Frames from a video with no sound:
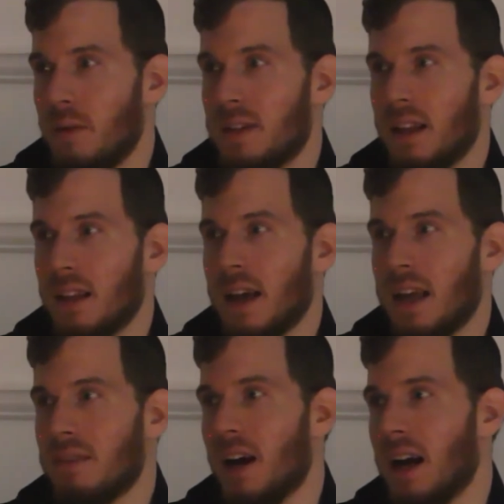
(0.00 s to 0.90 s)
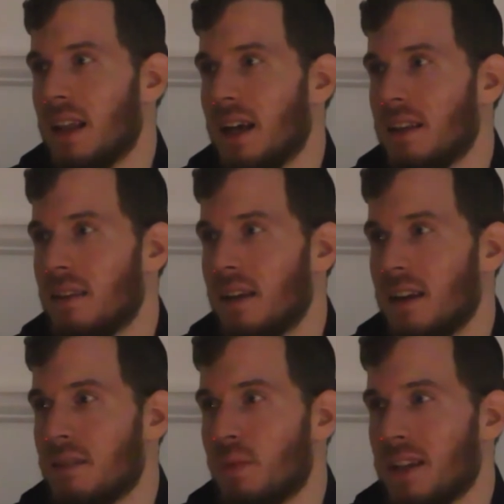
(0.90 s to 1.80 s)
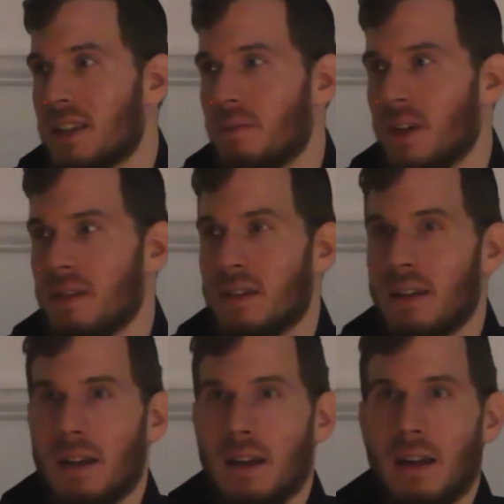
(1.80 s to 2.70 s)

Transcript: we still can't violate his principles,